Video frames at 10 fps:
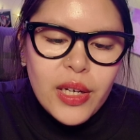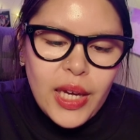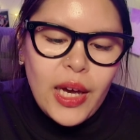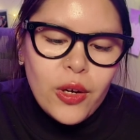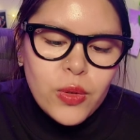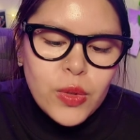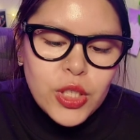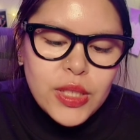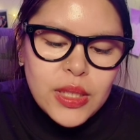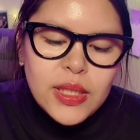account,
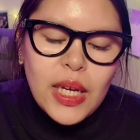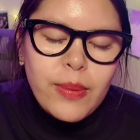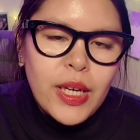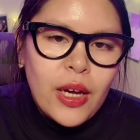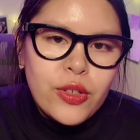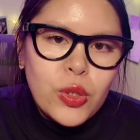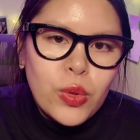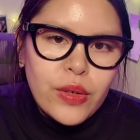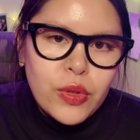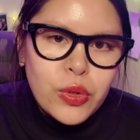which is the same account you
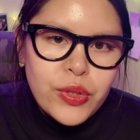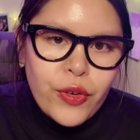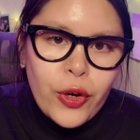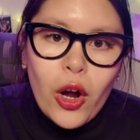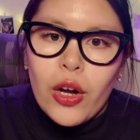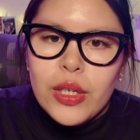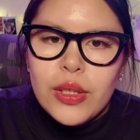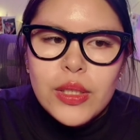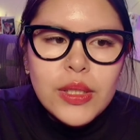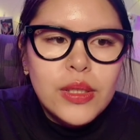would have used for your
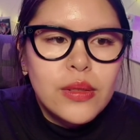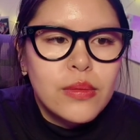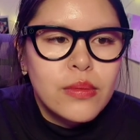Oculus.